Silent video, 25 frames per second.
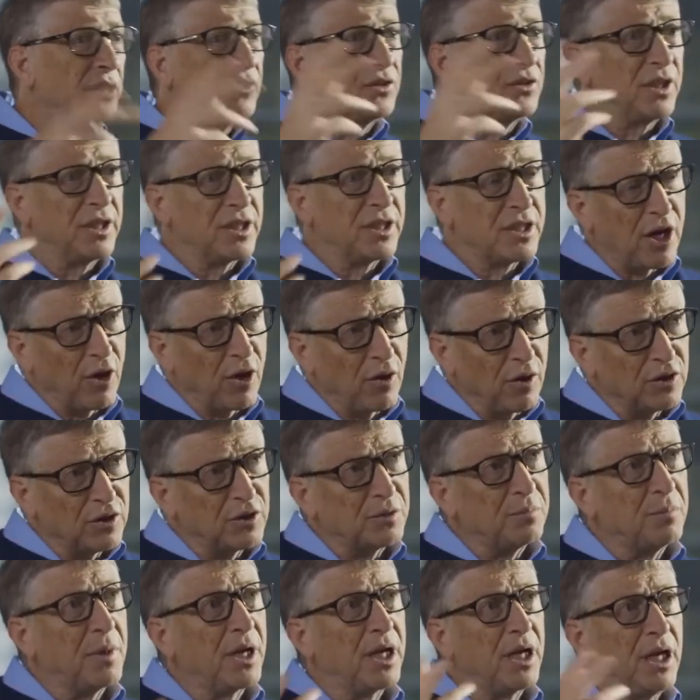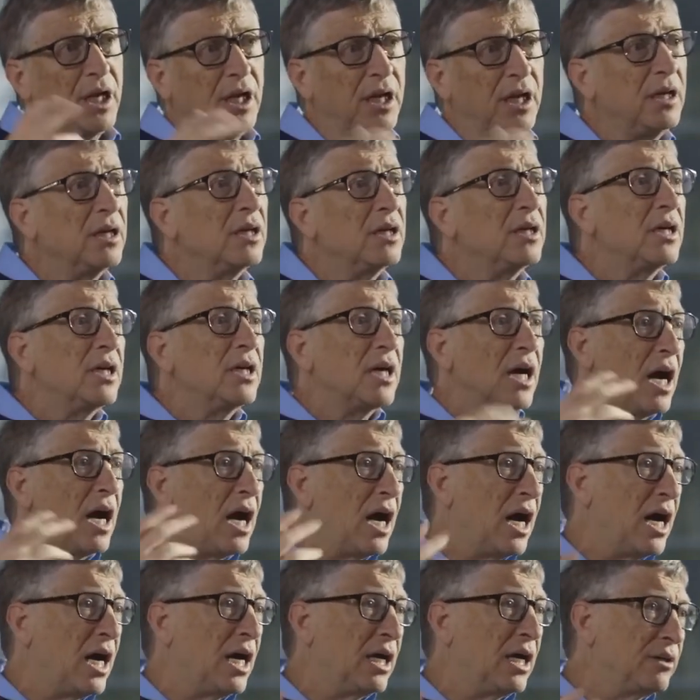Is it terrorist money?
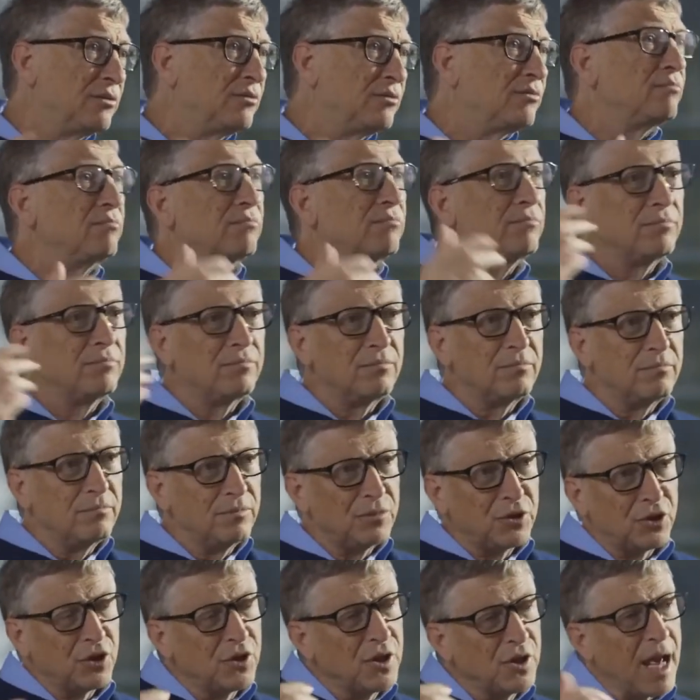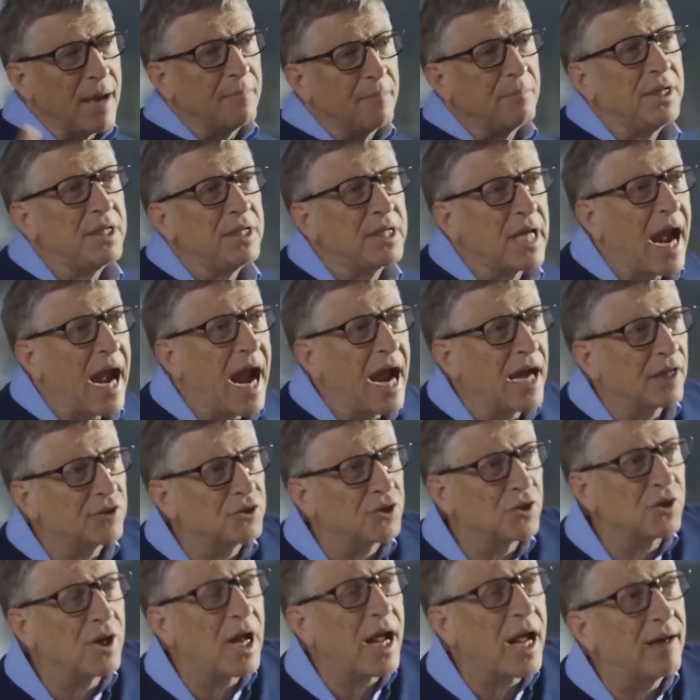Should that be taxed?
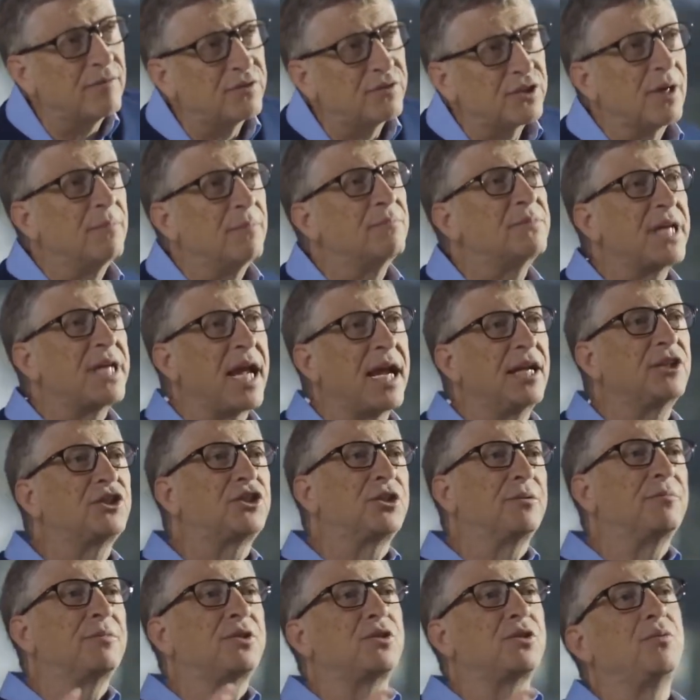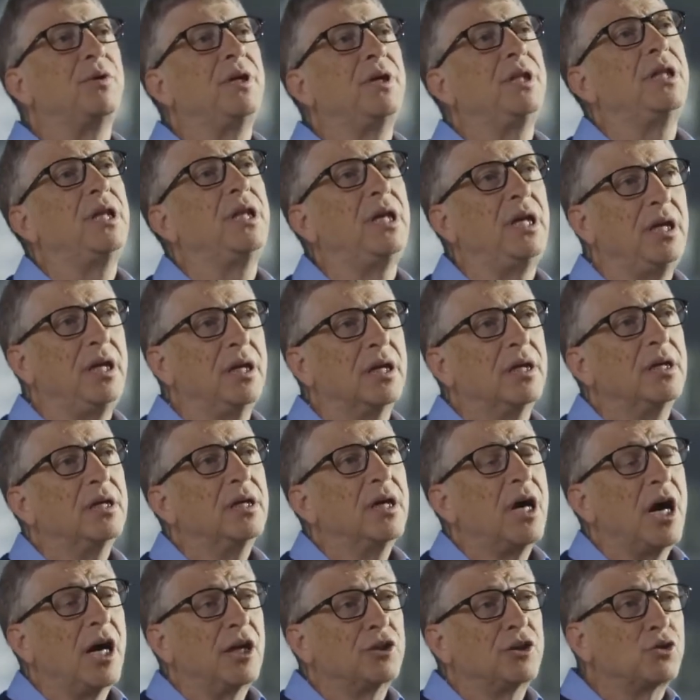You're going to have some tension between the
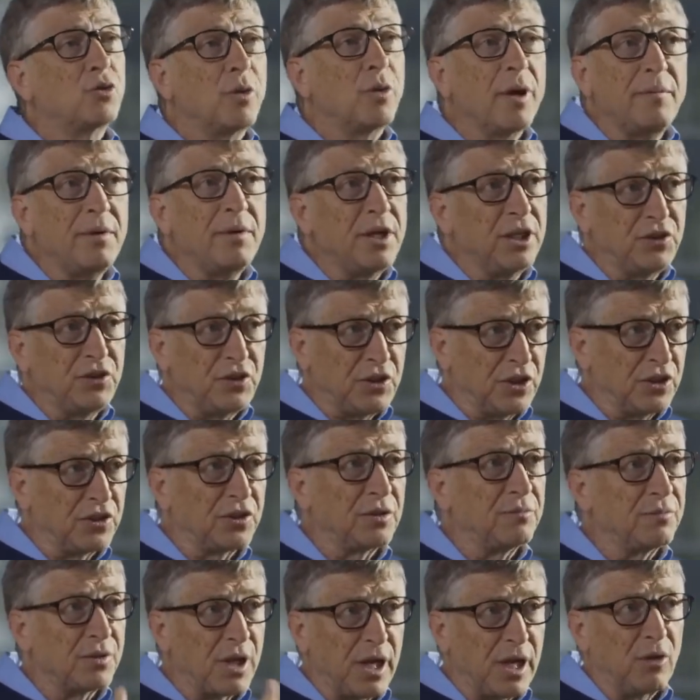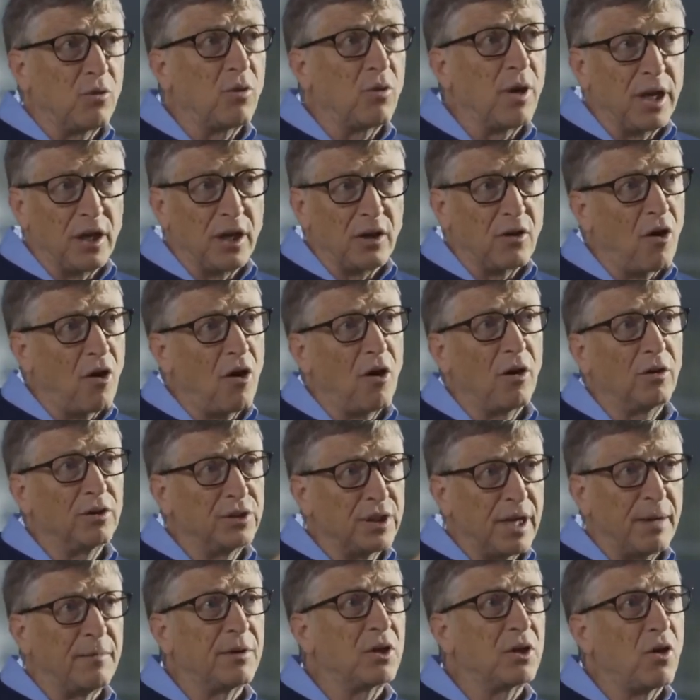attributed systems like credit card,
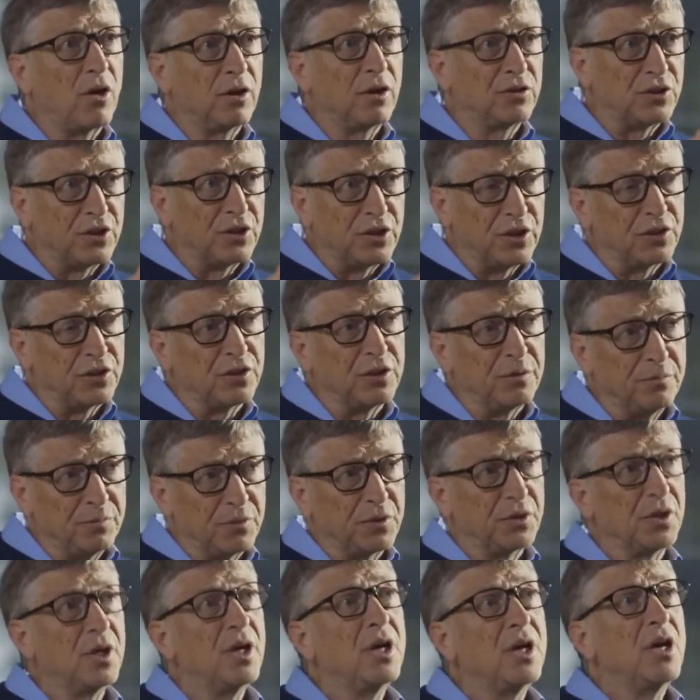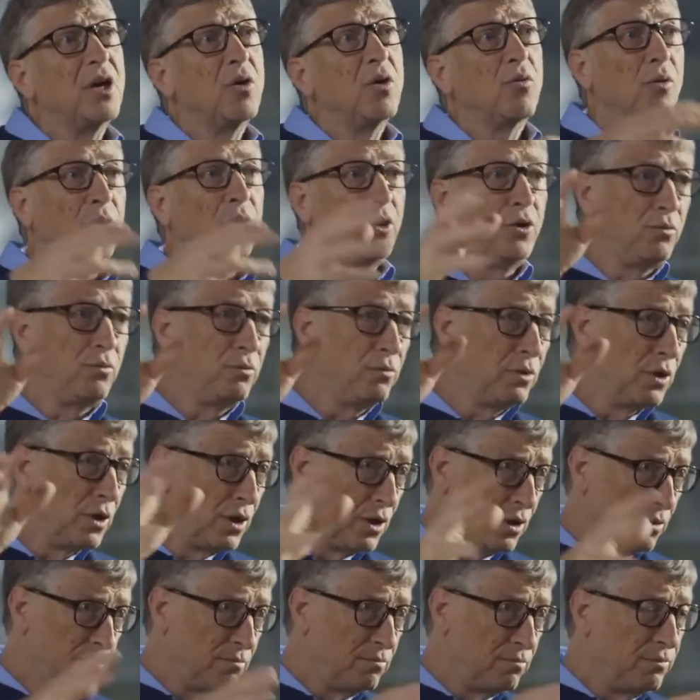debit card systems, where
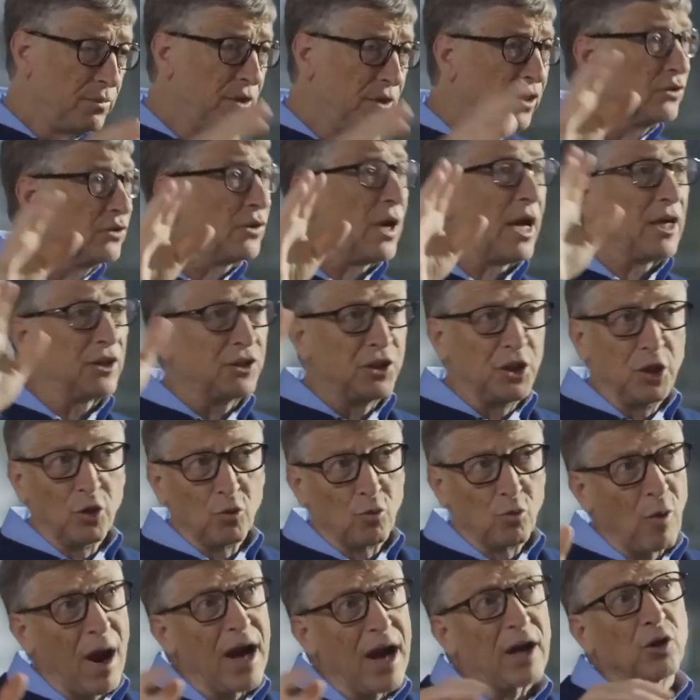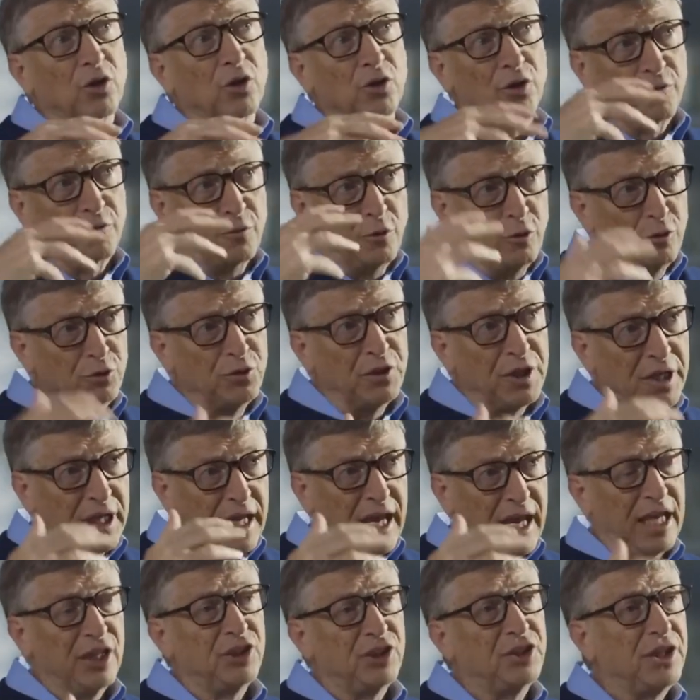there's actually a record of who's
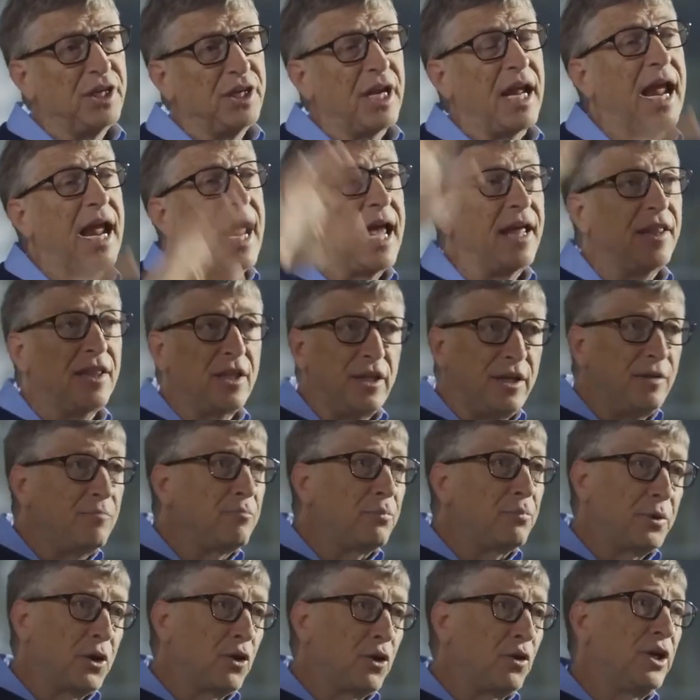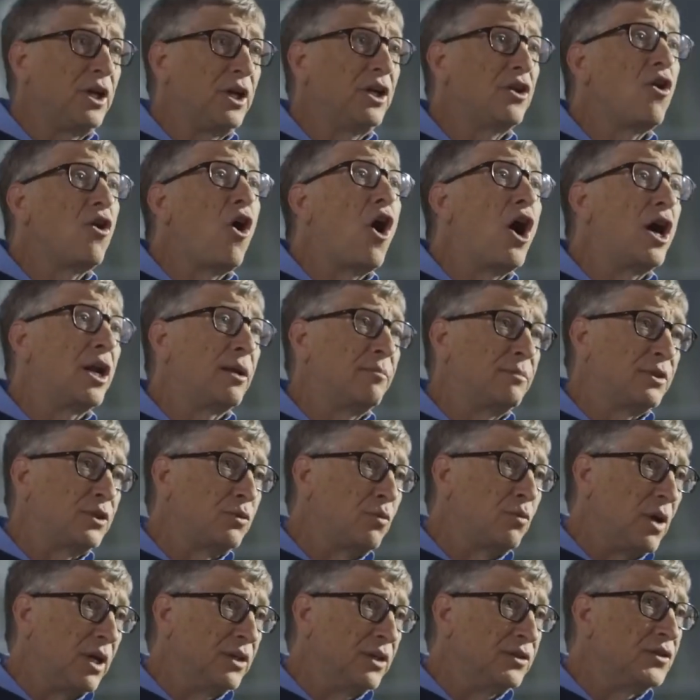engaging, and the purely anonymous
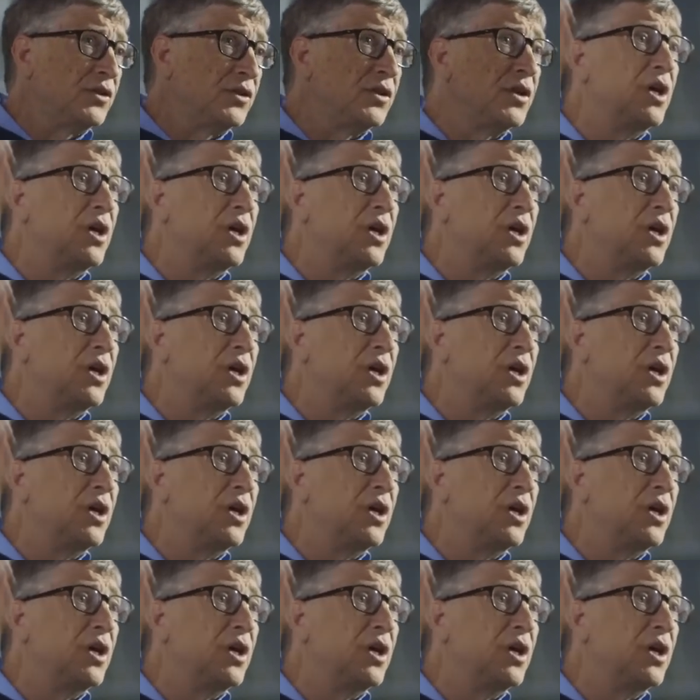ones.